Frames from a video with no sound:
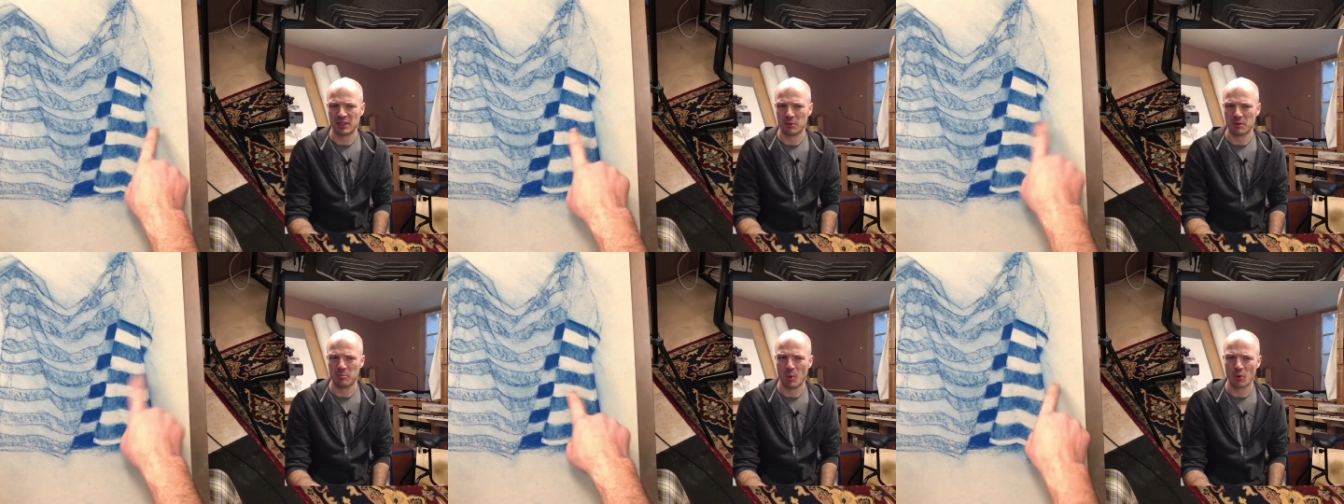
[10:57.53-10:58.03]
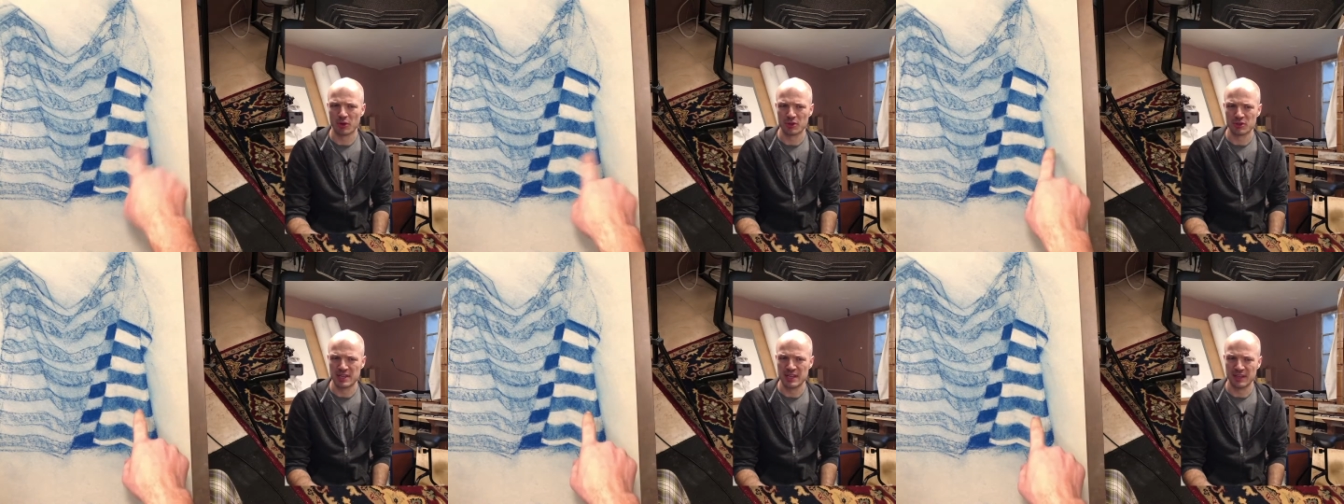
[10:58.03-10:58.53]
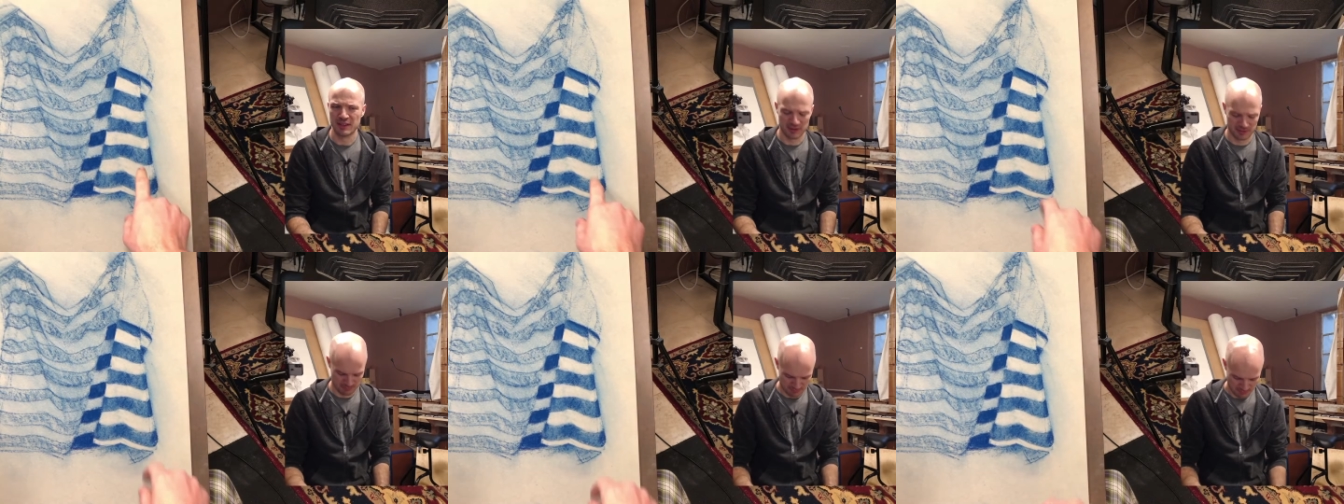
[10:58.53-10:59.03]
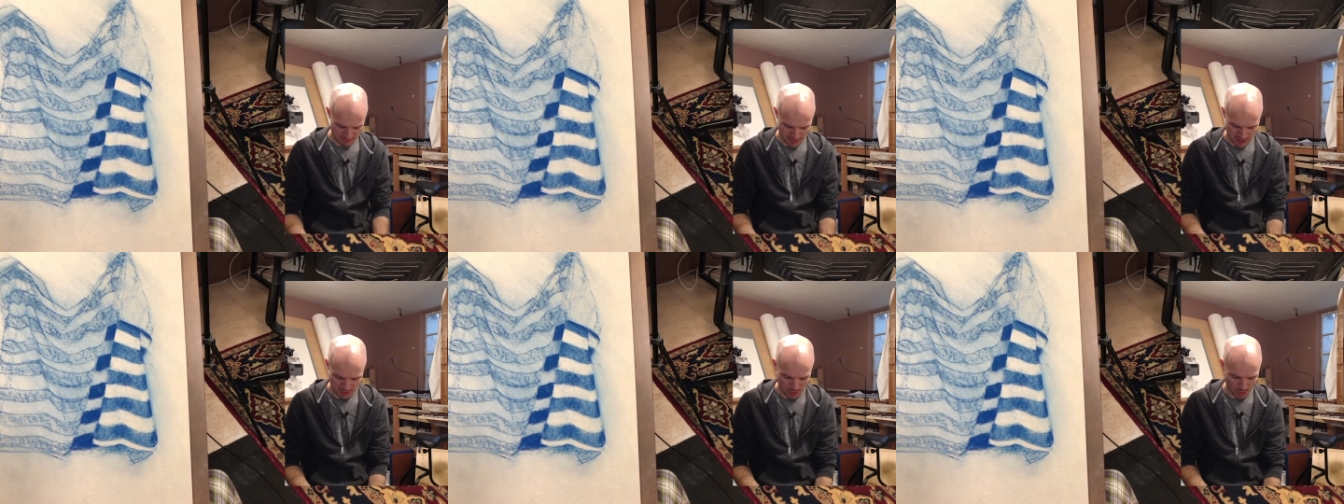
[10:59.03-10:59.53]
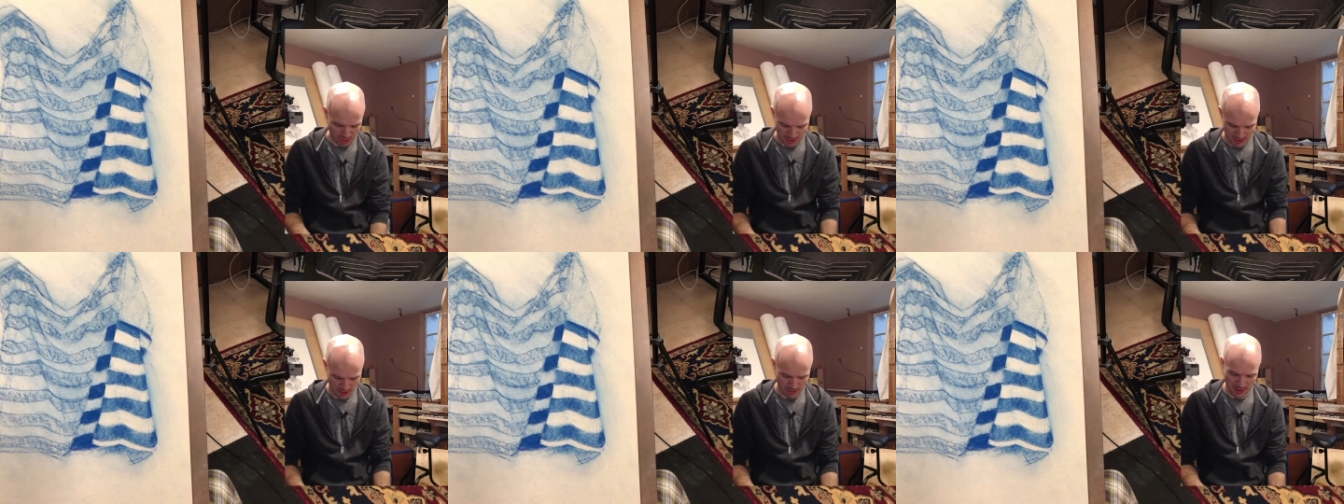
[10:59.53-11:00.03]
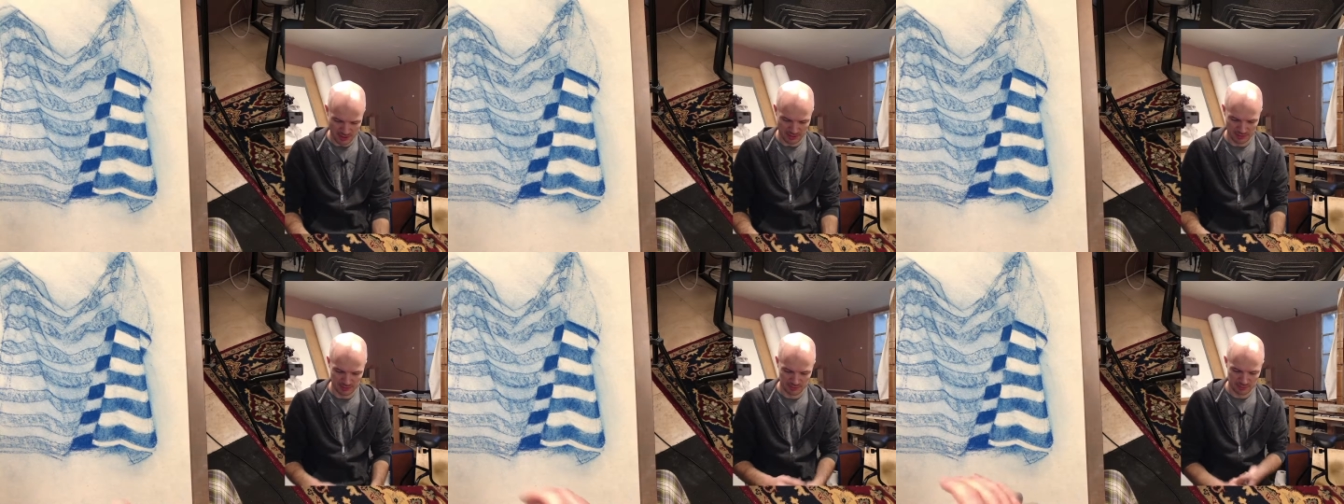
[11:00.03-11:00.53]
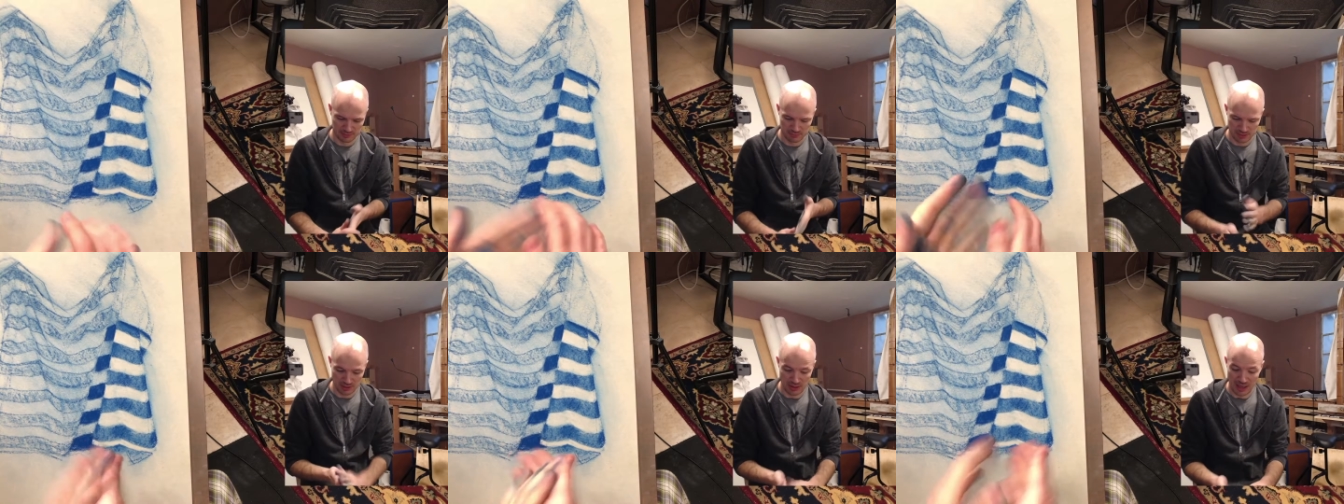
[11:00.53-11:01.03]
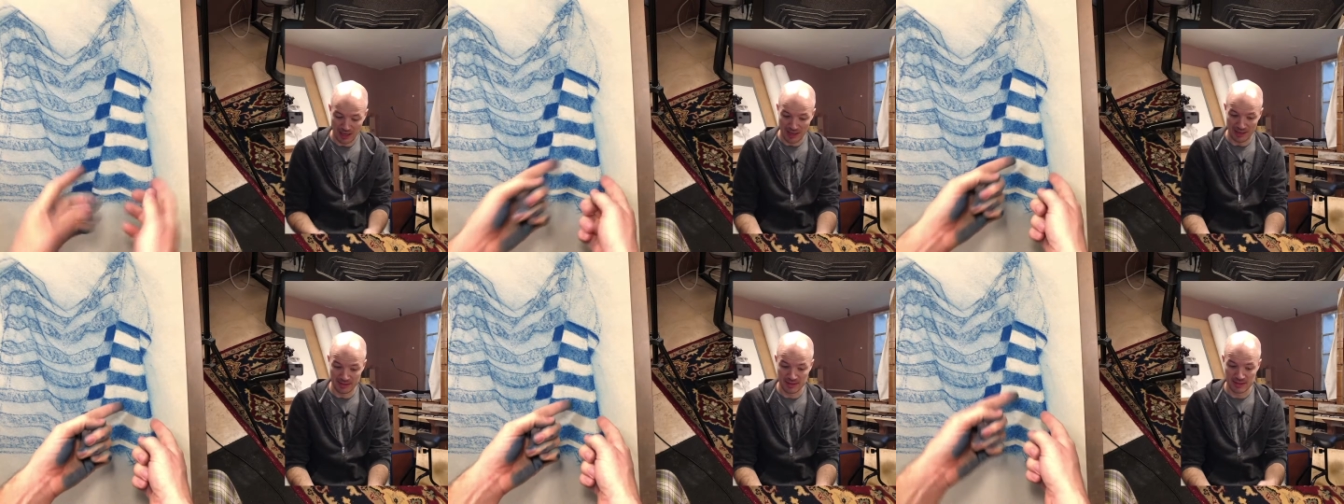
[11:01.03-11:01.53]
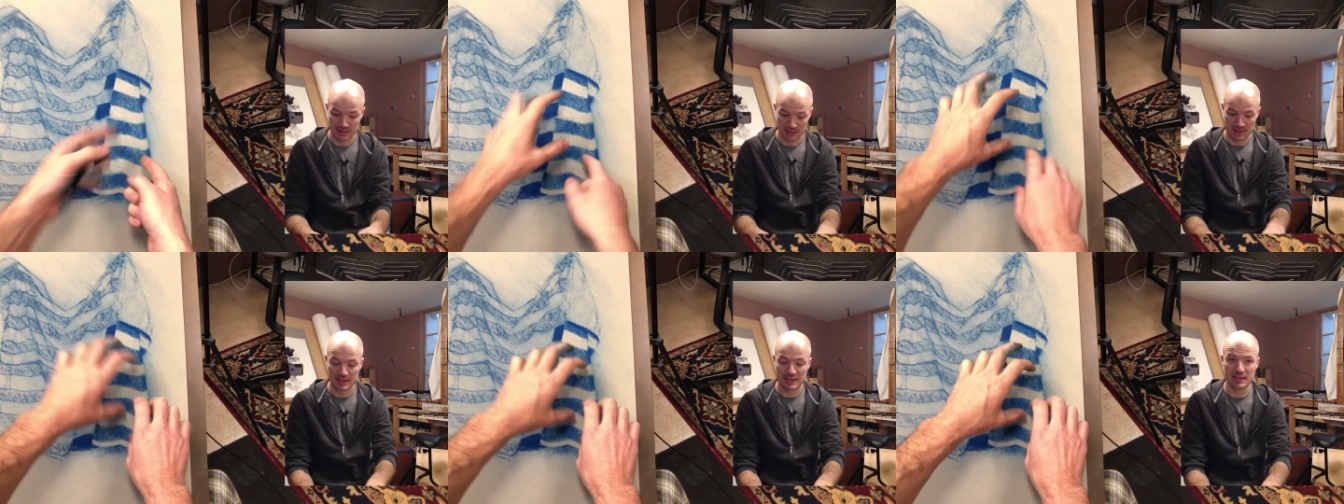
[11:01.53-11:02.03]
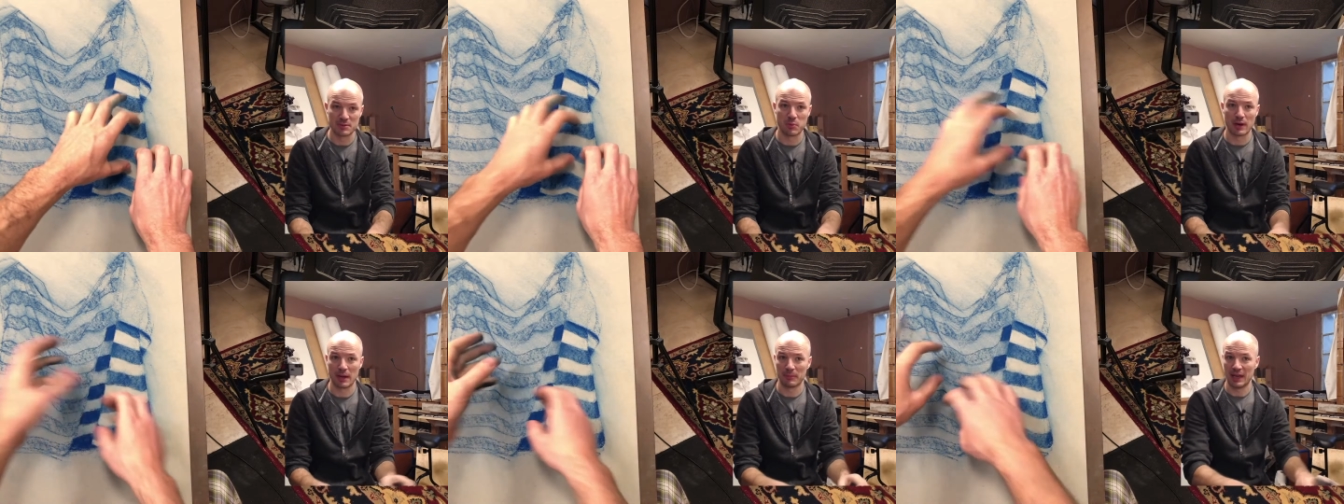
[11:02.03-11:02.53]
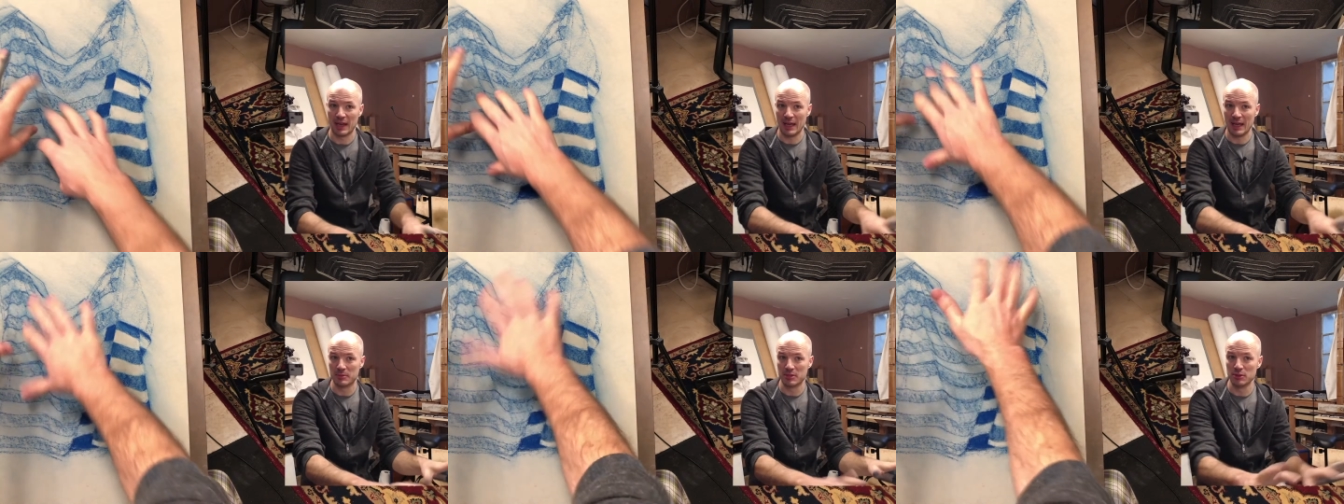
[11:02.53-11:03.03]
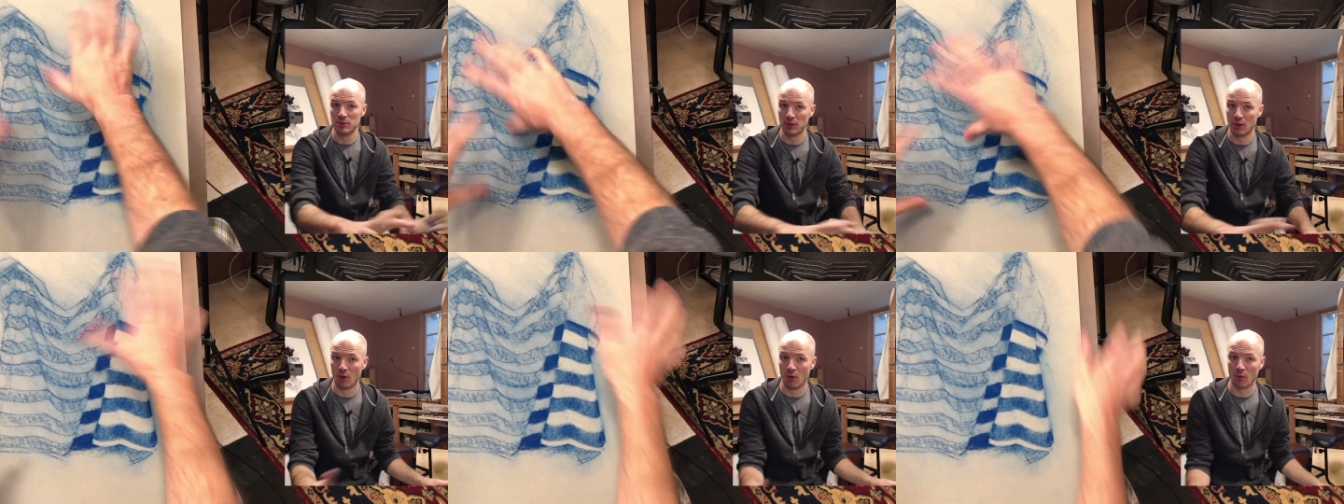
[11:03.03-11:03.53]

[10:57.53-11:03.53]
with borders here, much more so than lines. This is what I'm gonna aim to do in the whole